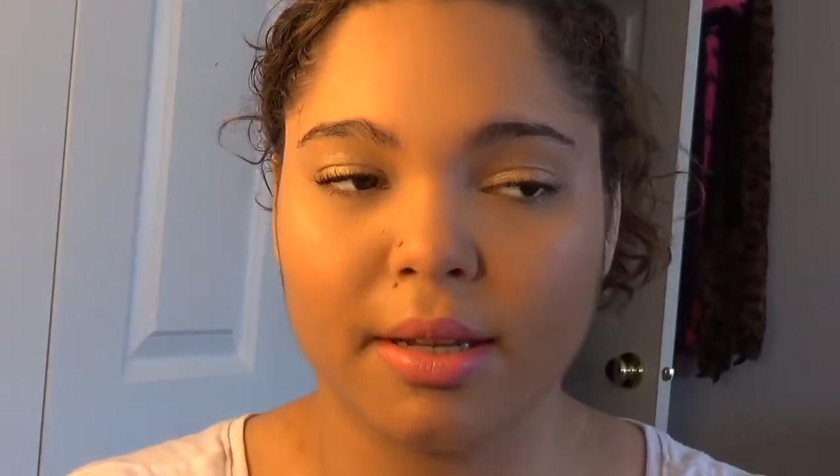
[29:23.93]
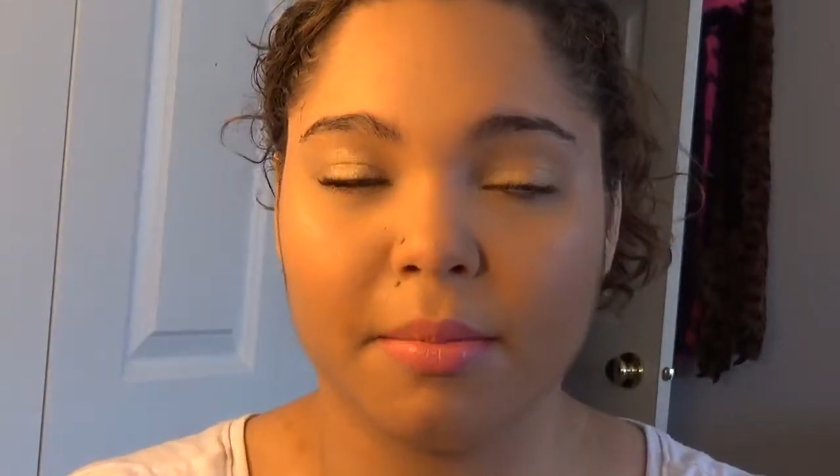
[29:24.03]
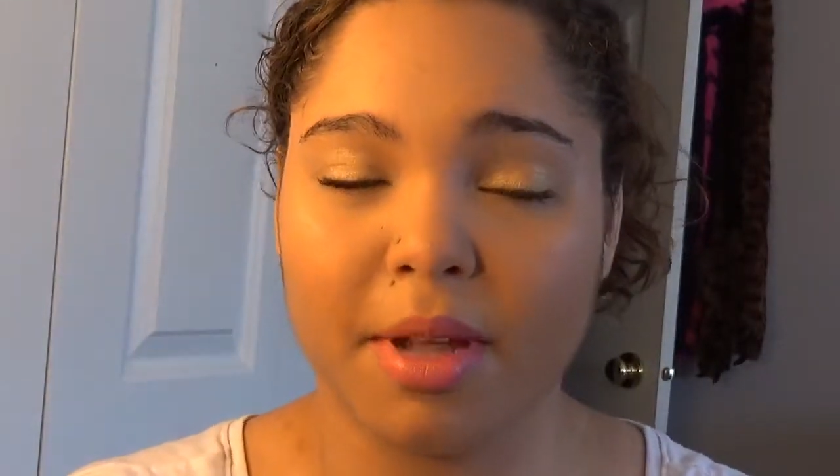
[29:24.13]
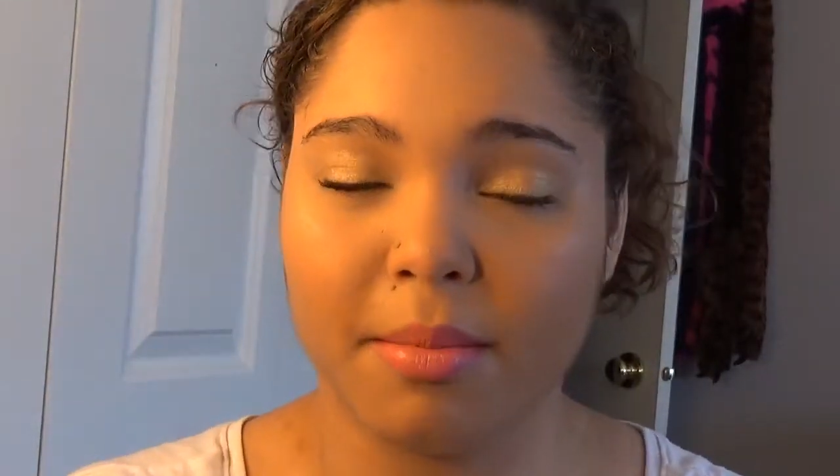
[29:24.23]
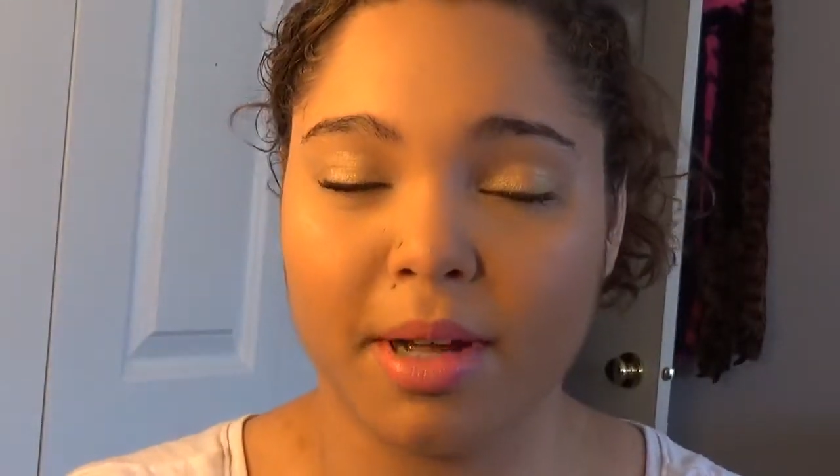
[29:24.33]
it
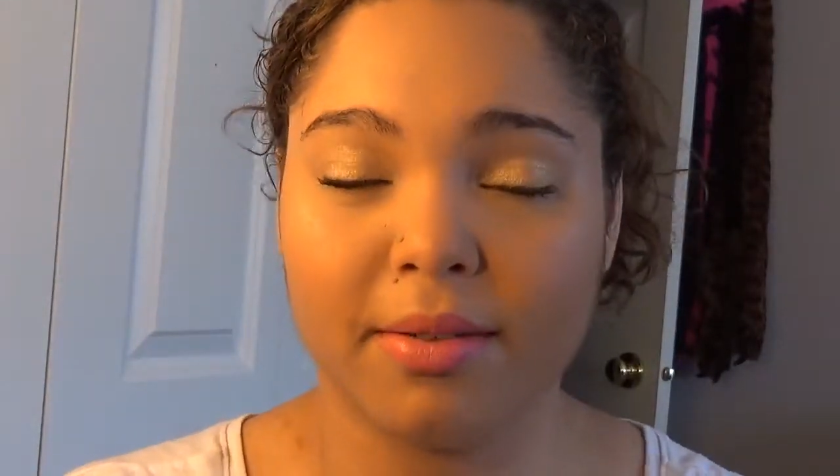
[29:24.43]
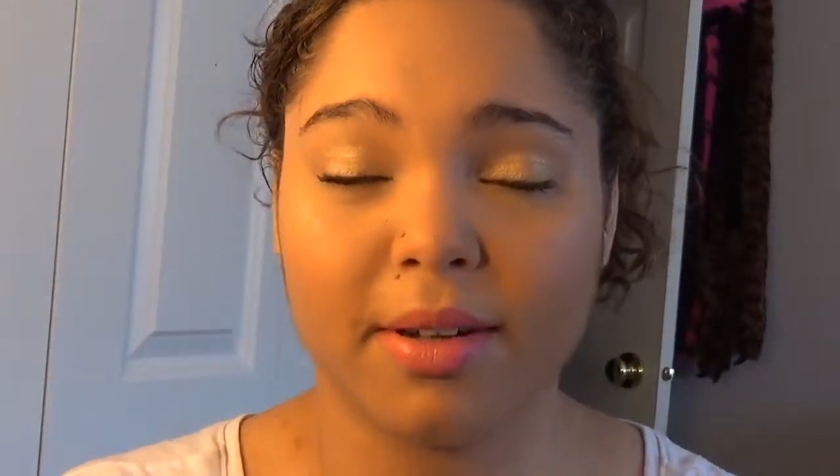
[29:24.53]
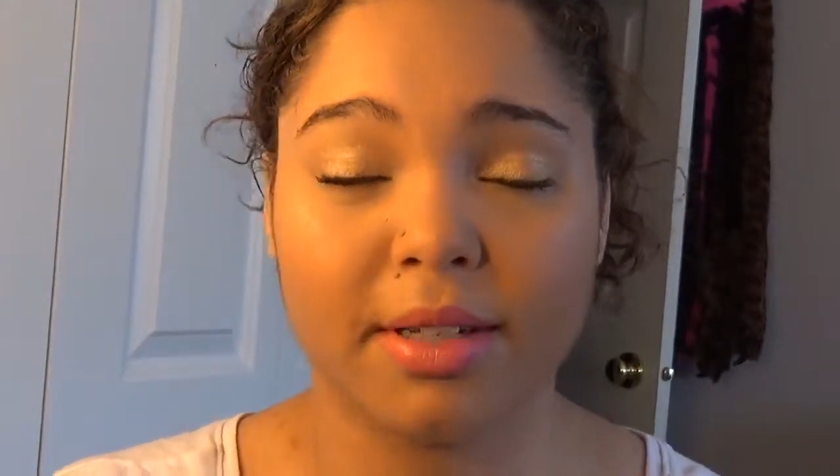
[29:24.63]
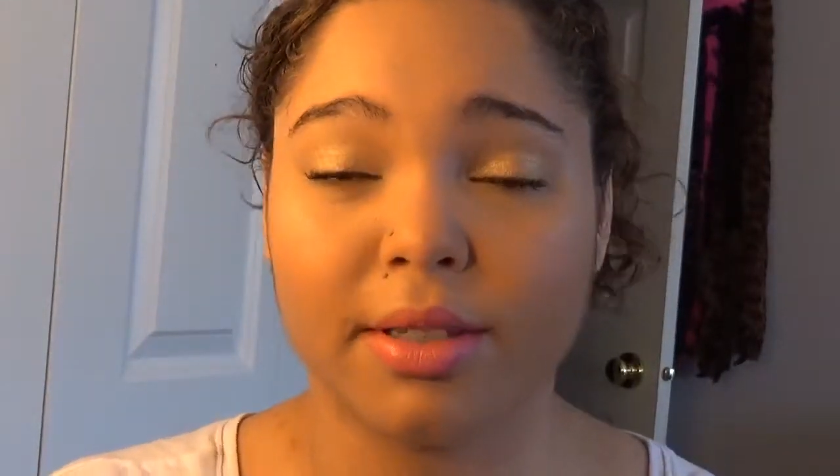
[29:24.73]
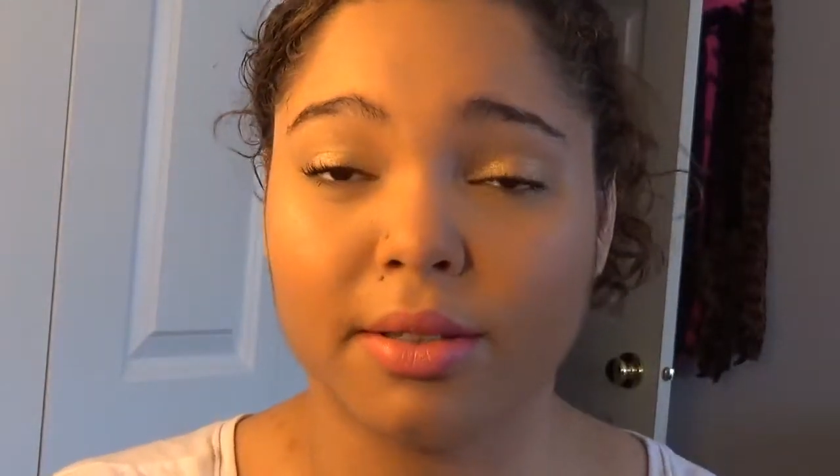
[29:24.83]
made my
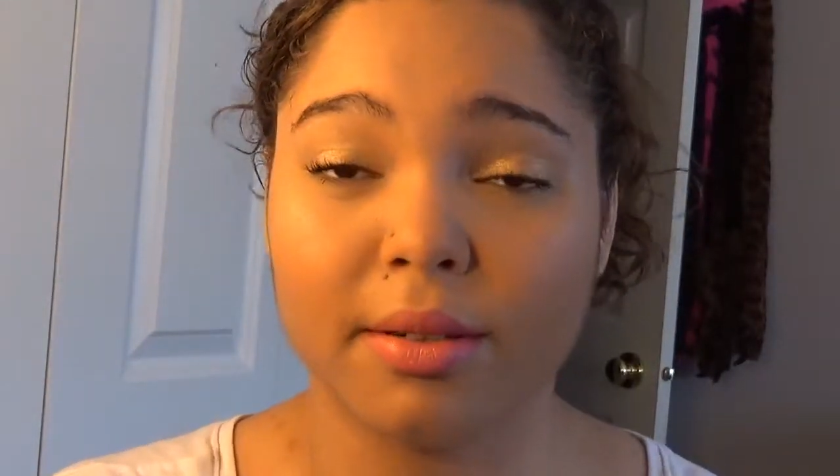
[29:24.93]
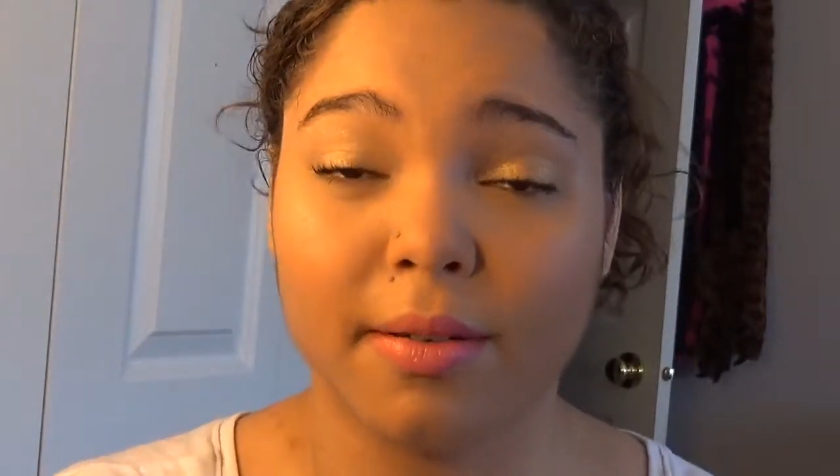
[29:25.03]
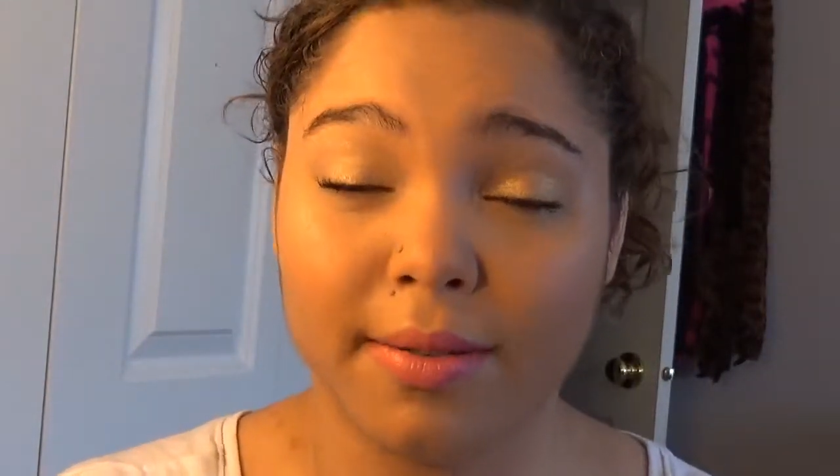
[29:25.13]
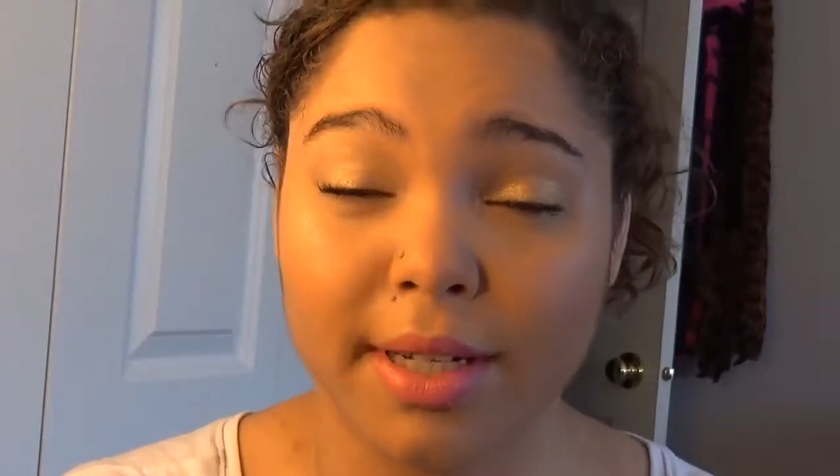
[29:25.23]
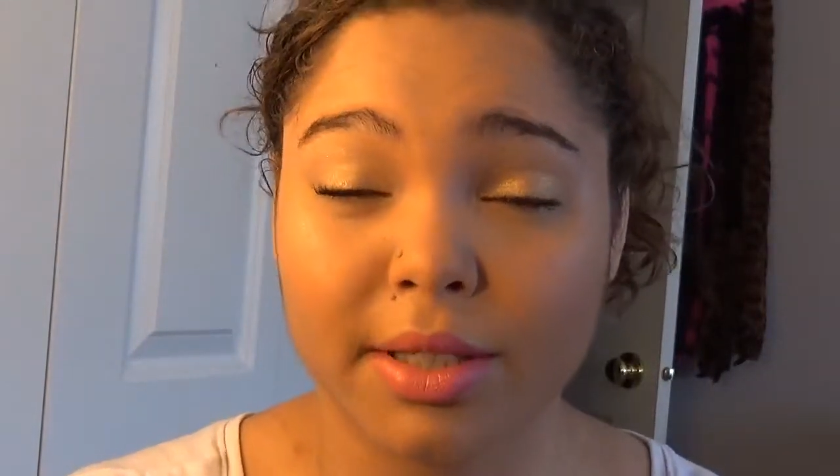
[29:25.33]

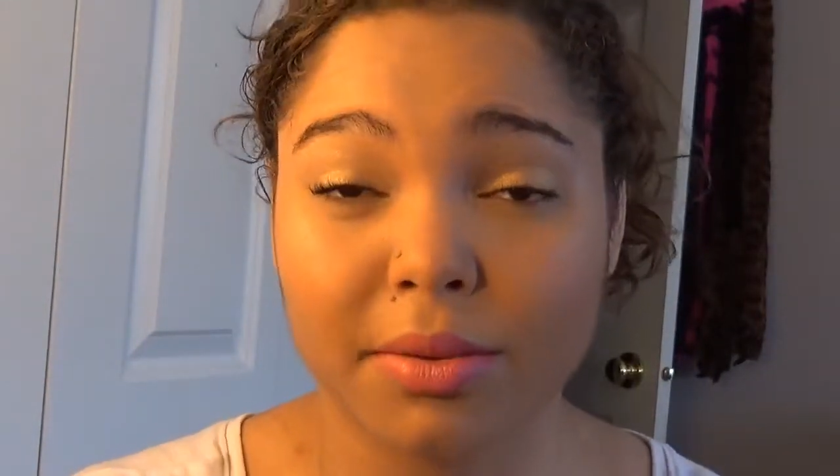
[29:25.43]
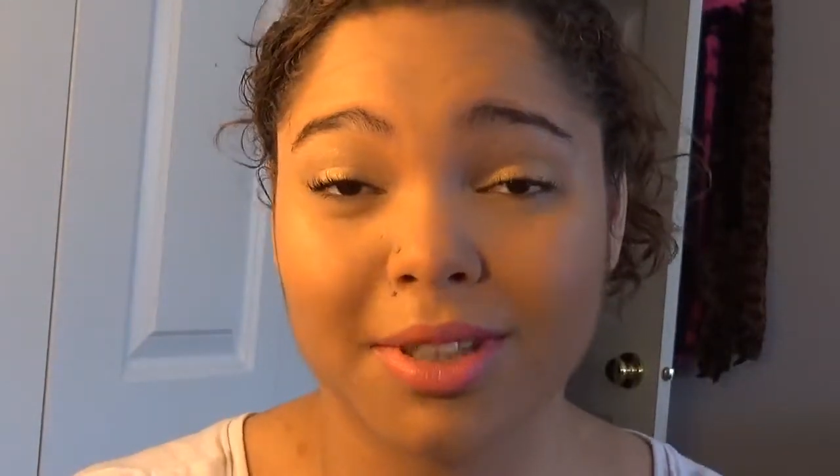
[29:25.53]
face